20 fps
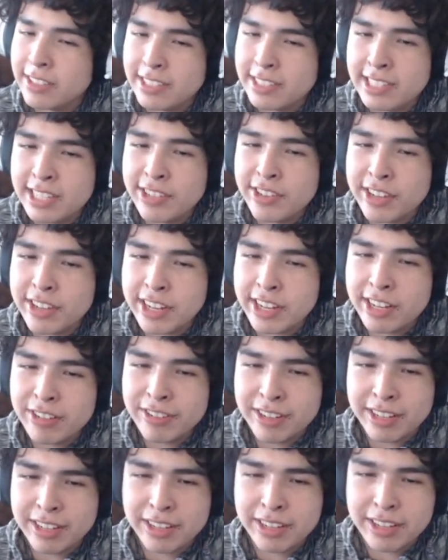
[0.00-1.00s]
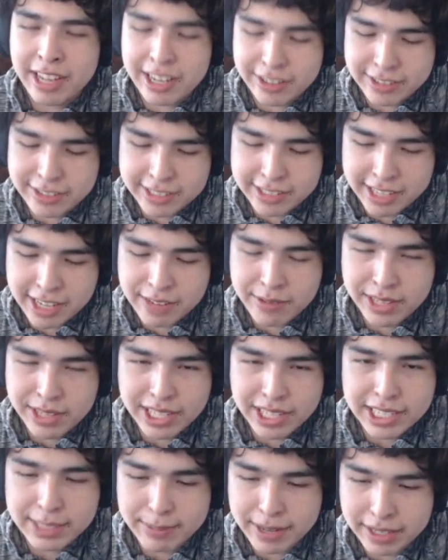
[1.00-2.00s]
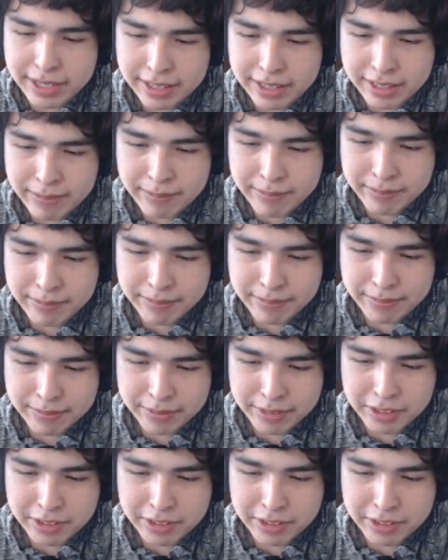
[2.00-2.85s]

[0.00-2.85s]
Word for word: C G I trailer, Ashes. Can you really expect them to